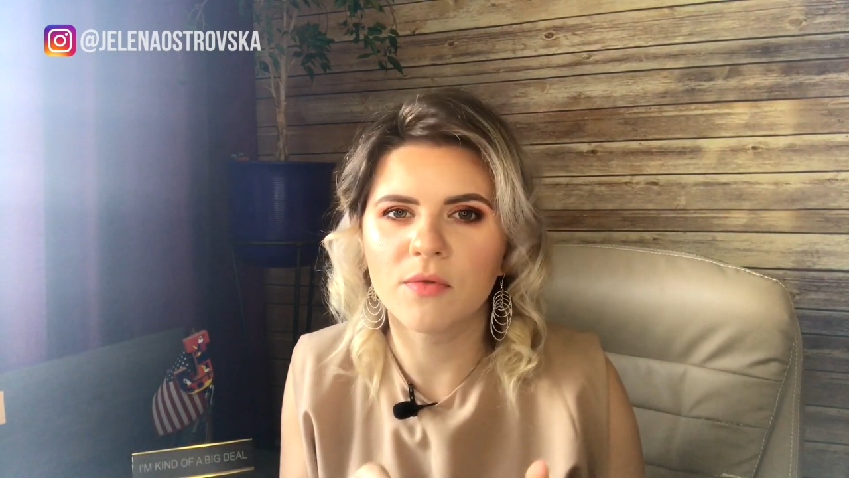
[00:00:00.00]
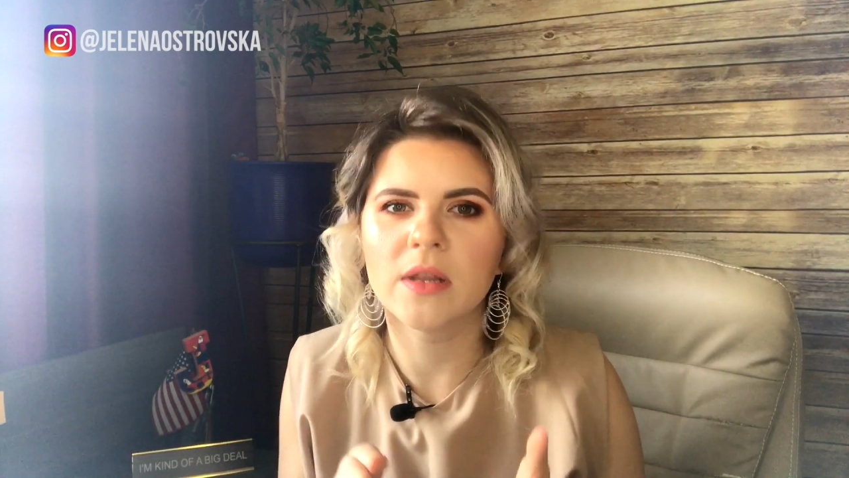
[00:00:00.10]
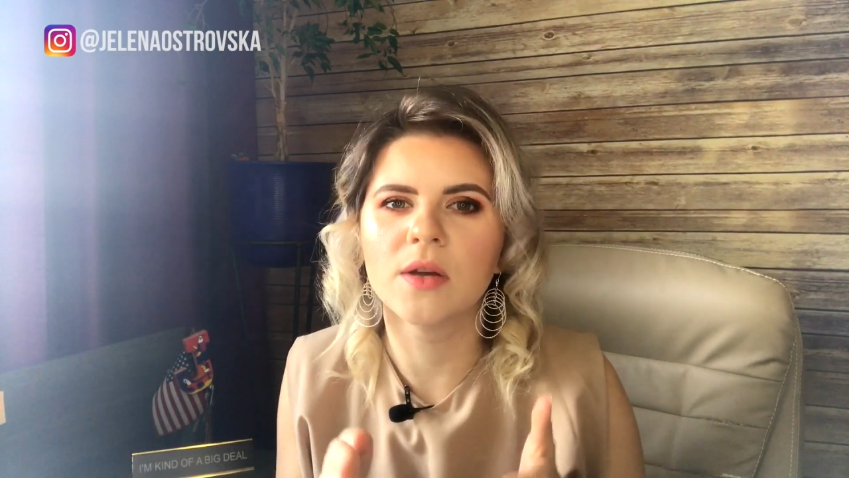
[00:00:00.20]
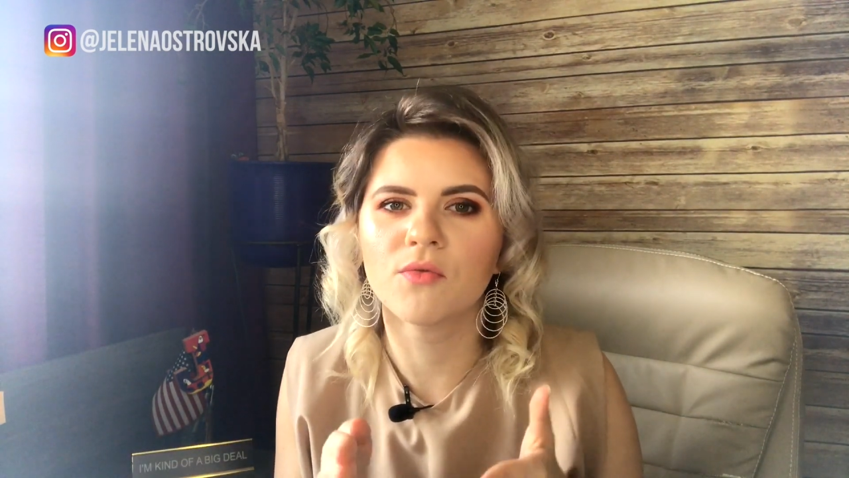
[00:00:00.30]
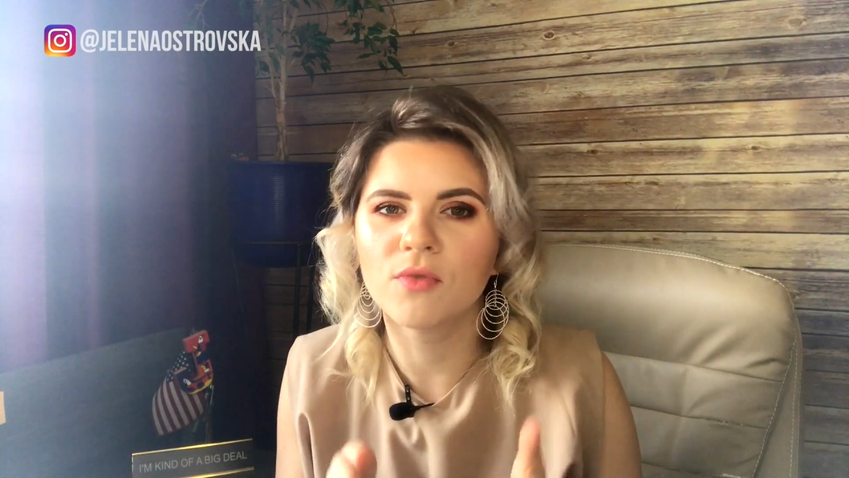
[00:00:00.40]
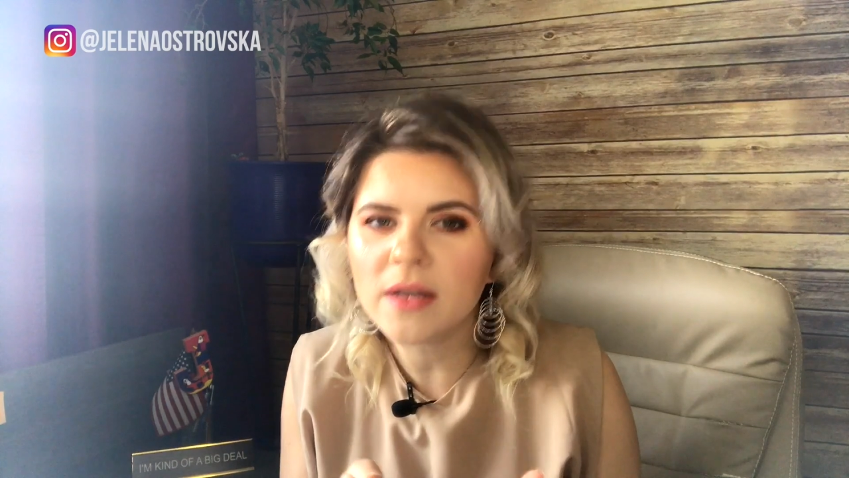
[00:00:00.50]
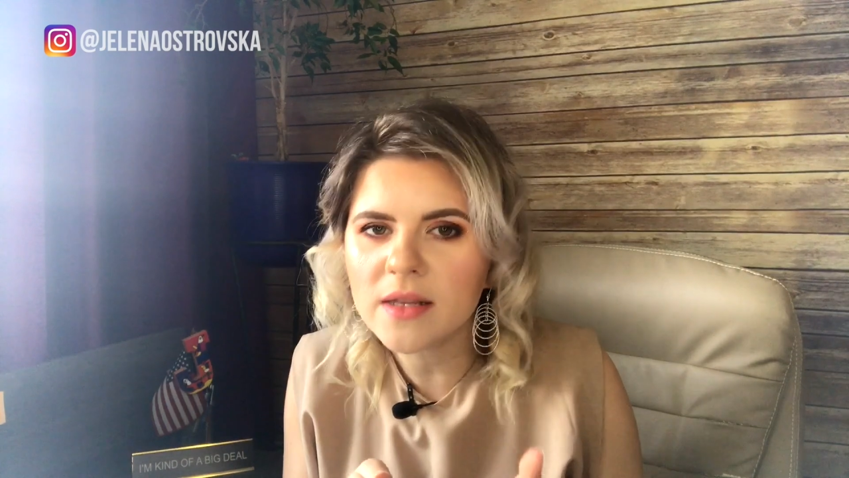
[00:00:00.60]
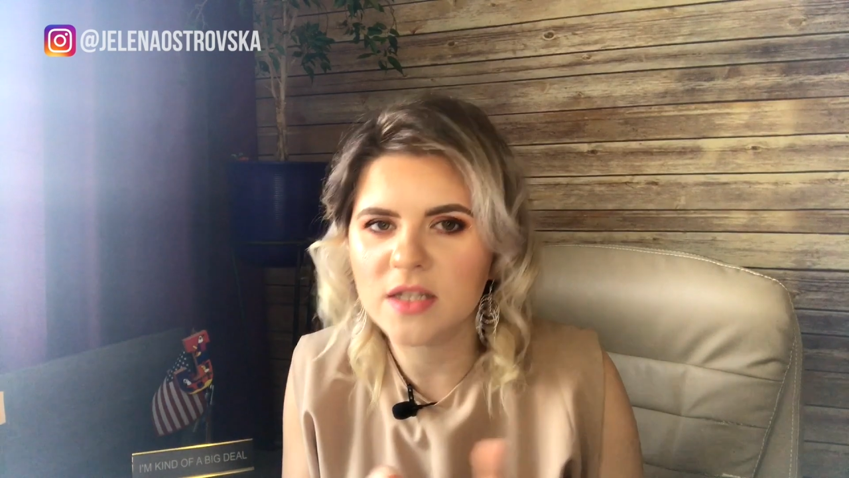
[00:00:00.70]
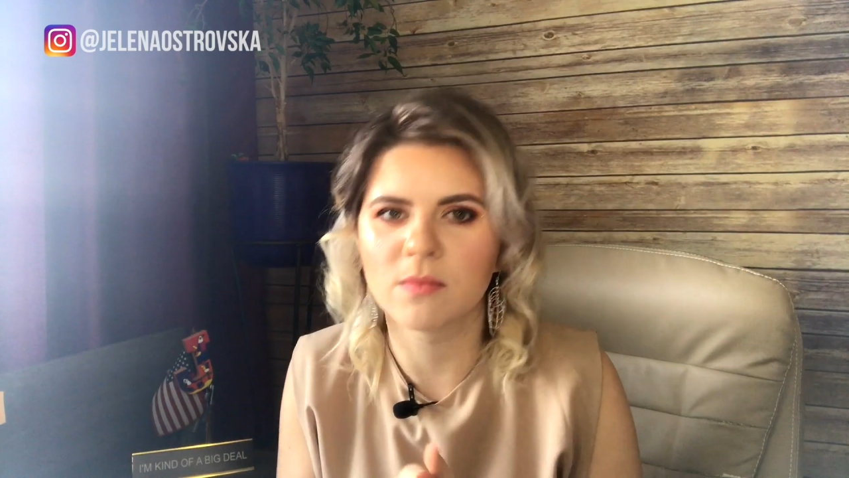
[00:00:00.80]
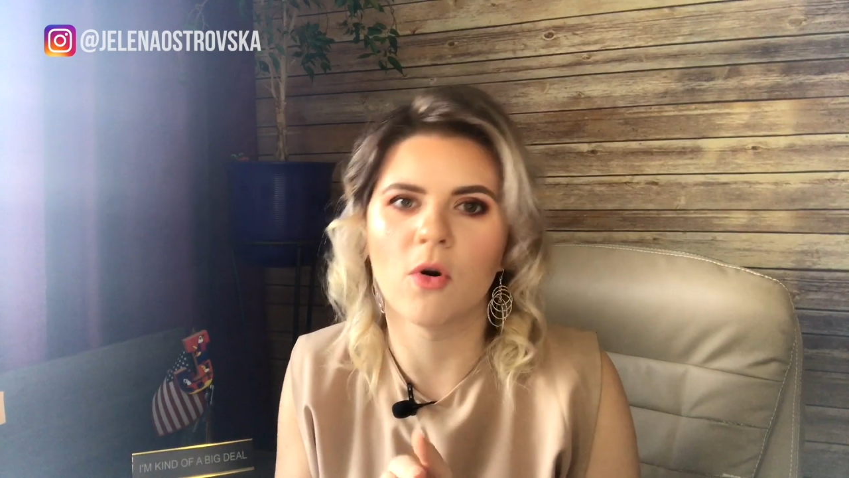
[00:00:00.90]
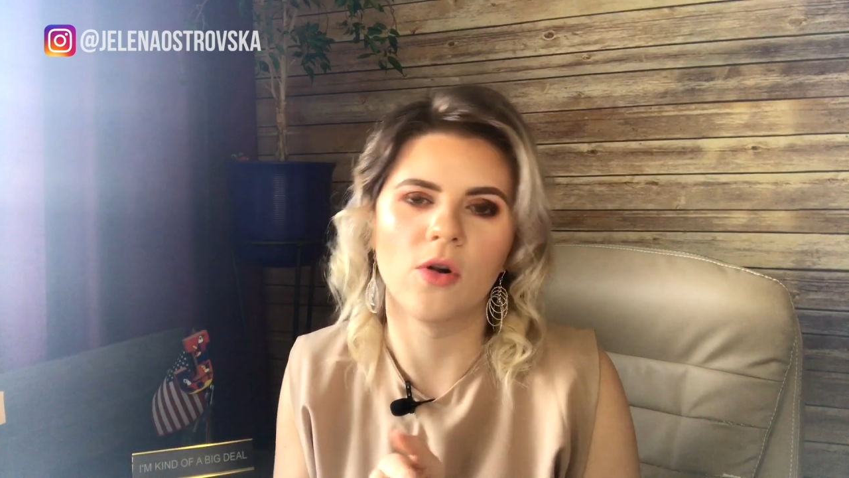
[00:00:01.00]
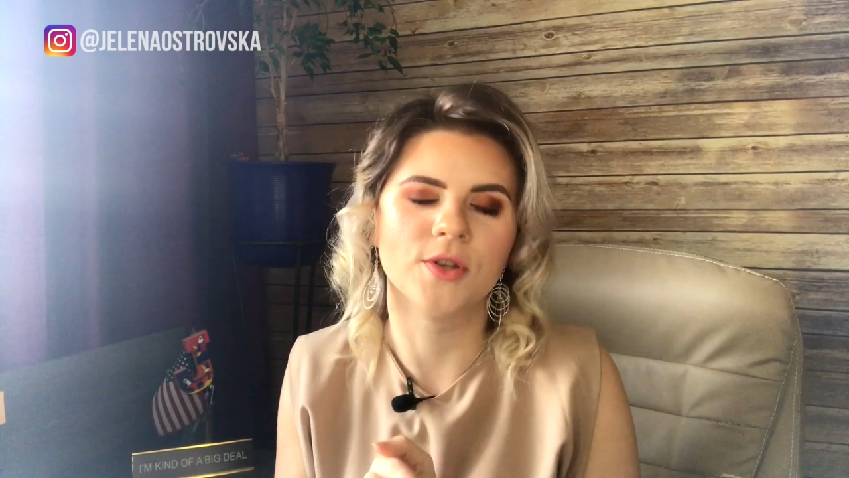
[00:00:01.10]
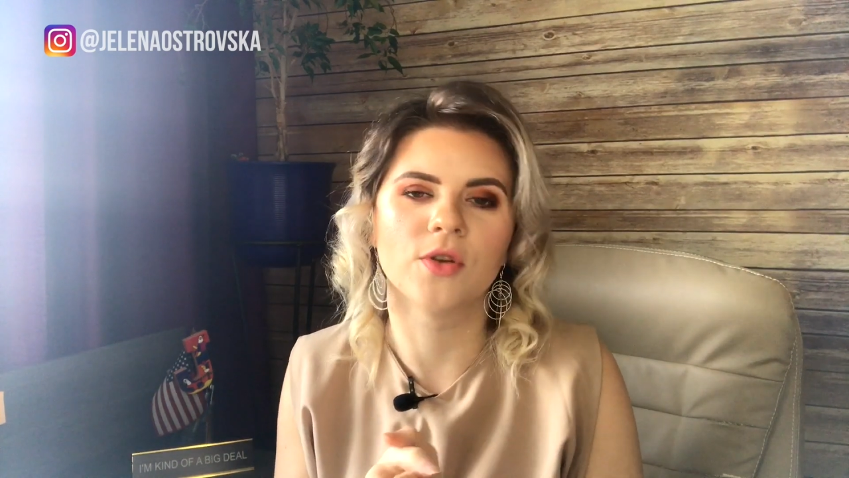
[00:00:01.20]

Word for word: really, really small.